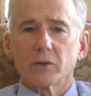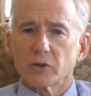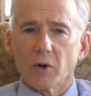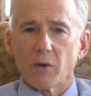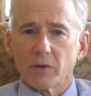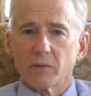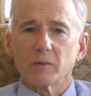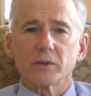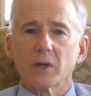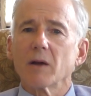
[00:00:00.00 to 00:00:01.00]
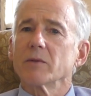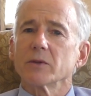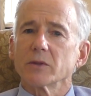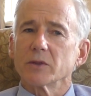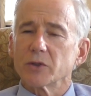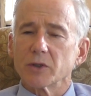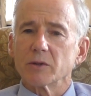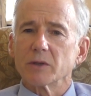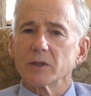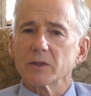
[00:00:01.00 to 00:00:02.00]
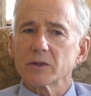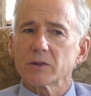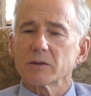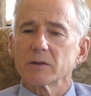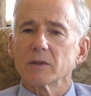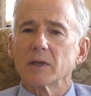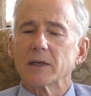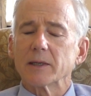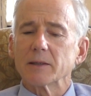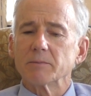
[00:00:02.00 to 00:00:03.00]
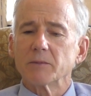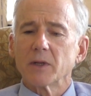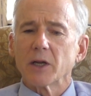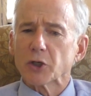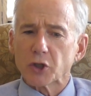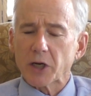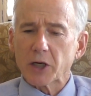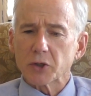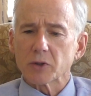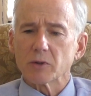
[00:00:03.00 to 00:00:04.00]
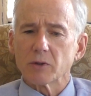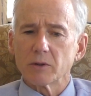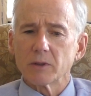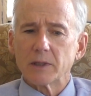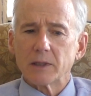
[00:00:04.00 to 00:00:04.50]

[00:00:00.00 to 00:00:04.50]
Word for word: The tone of it was obviously serious, uh, educational.